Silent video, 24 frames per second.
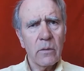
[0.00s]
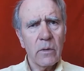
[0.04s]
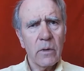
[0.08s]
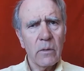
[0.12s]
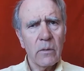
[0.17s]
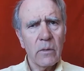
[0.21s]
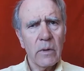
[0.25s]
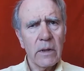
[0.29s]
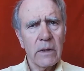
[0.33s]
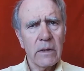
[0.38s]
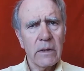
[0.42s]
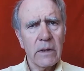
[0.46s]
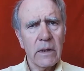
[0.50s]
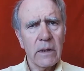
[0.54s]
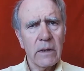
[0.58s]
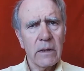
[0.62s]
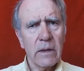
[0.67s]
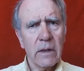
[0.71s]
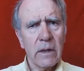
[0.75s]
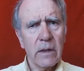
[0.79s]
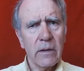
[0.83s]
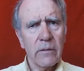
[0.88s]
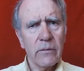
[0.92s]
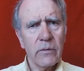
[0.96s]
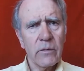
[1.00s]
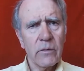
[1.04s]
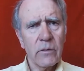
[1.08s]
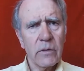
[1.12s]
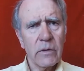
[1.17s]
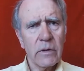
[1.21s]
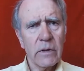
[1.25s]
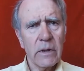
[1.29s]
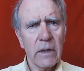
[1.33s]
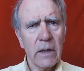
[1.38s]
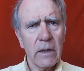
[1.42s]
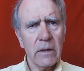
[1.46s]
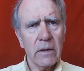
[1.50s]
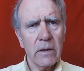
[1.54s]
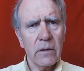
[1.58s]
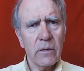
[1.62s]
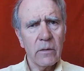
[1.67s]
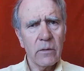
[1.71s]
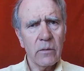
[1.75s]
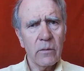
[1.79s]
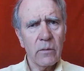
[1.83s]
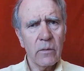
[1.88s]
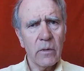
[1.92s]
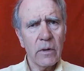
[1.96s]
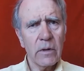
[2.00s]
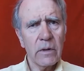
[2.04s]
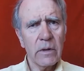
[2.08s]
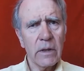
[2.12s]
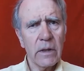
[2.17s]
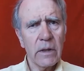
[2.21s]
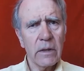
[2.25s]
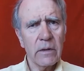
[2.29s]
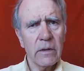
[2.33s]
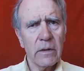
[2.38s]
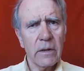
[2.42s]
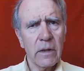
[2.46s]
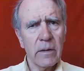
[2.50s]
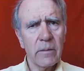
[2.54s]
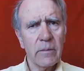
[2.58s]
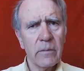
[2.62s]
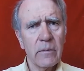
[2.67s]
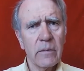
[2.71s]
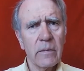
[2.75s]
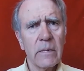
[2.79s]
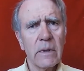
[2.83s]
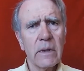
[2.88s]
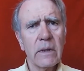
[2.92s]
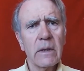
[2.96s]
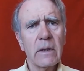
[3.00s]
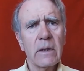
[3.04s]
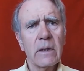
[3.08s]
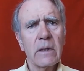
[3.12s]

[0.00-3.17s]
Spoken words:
We will then have to start working them,